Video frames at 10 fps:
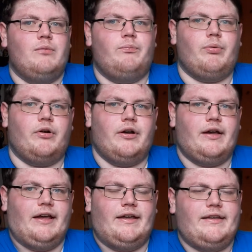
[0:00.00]
But
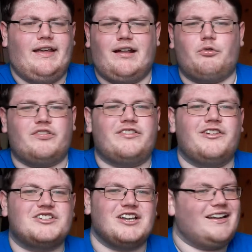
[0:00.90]
uh, yeah, that was
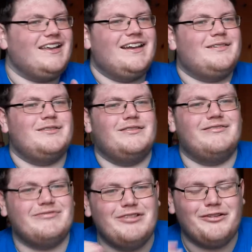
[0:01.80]
such a clean,
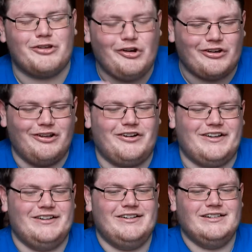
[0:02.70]
good
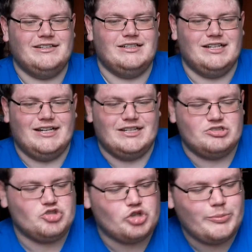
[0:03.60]
looking uh,
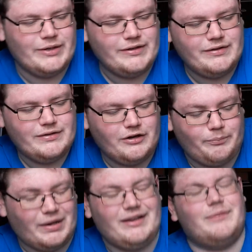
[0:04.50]
German, or
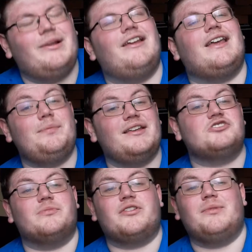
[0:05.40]
belly to belly. I keep saying
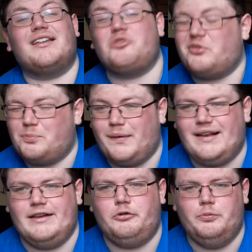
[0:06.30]
German suplex, it was a
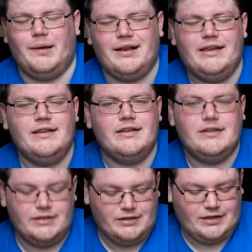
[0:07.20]
belly to belly.
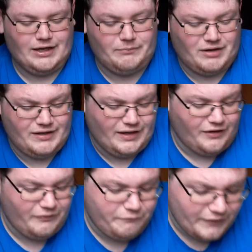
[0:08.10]
Um, and
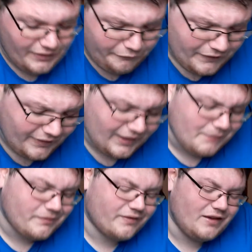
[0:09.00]
yeah, feel, I feel like
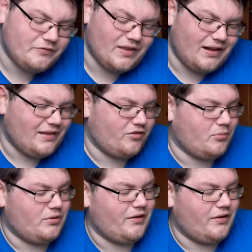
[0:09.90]
Gable Stevenson is someone